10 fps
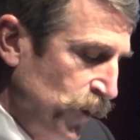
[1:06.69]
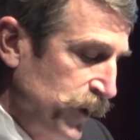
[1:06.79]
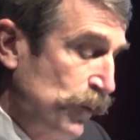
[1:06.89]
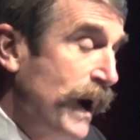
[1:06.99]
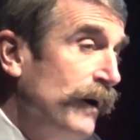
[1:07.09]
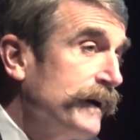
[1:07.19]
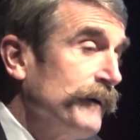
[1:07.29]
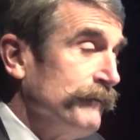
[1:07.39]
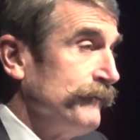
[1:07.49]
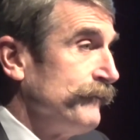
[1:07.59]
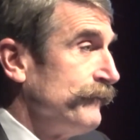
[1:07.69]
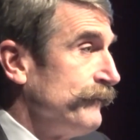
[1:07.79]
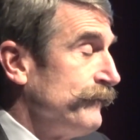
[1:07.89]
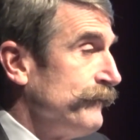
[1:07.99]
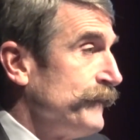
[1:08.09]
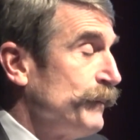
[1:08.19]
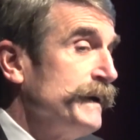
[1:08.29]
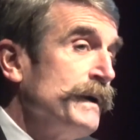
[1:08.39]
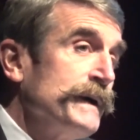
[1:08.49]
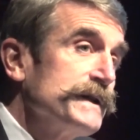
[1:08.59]
We welcome.
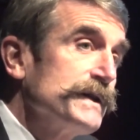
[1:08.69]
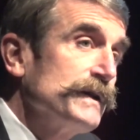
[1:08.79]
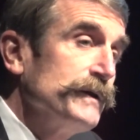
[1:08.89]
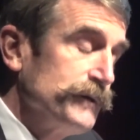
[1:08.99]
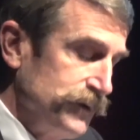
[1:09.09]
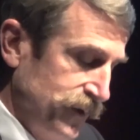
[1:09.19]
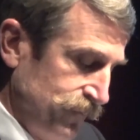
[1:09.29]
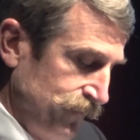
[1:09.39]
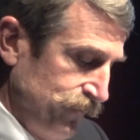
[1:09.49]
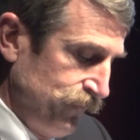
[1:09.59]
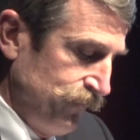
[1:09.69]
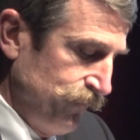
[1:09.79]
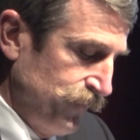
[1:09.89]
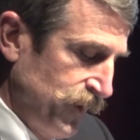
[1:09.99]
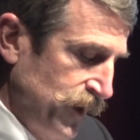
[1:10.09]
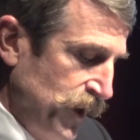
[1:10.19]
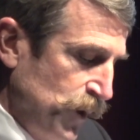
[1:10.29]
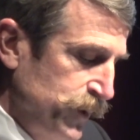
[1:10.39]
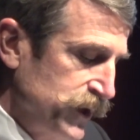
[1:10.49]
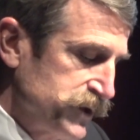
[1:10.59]
We don't exclude.
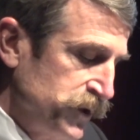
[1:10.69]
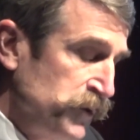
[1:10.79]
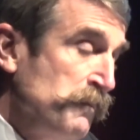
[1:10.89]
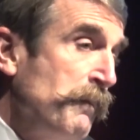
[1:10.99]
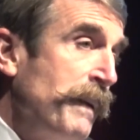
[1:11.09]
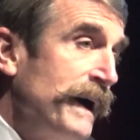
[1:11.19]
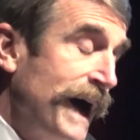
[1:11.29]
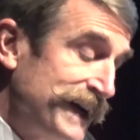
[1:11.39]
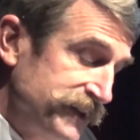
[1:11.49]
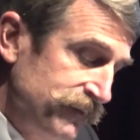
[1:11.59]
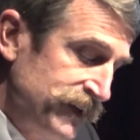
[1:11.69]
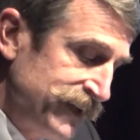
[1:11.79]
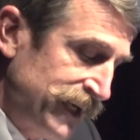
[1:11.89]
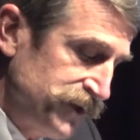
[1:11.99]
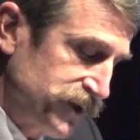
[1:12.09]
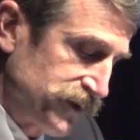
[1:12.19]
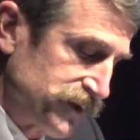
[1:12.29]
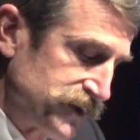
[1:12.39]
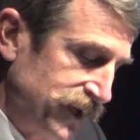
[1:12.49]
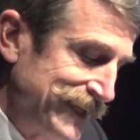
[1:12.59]
We assume positive
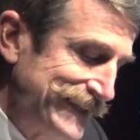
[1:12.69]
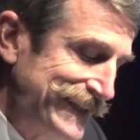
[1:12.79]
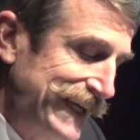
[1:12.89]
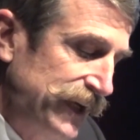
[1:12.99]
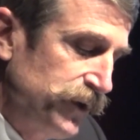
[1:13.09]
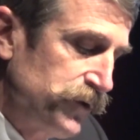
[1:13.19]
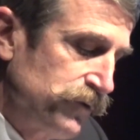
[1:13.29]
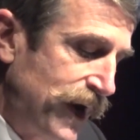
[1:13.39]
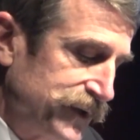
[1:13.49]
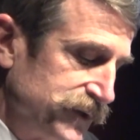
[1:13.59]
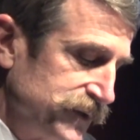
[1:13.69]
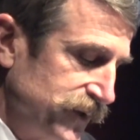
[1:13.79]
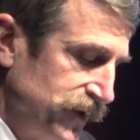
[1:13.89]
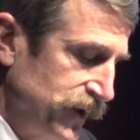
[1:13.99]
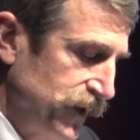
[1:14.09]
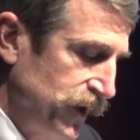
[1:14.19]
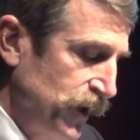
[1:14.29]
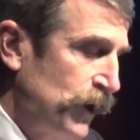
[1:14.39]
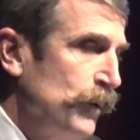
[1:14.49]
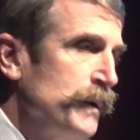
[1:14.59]
intentions and seek to trust.
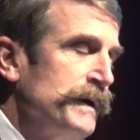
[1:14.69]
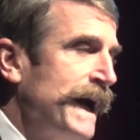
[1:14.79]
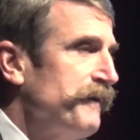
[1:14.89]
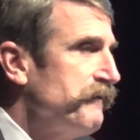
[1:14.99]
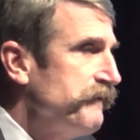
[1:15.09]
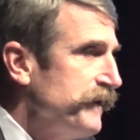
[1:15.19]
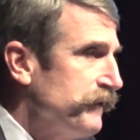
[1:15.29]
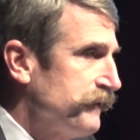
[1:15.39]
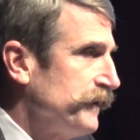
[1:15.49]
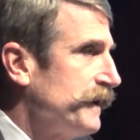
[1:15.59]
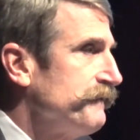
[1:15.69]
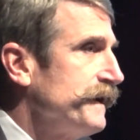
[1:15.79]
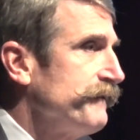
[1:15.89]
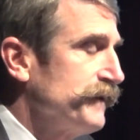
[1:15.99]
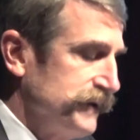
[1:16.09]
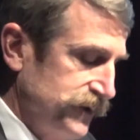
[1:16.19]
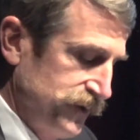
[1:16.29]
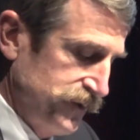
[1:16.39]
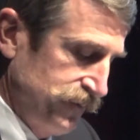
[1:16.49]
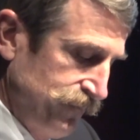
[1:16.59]
We are not fearful of
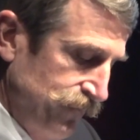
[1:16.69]
differences.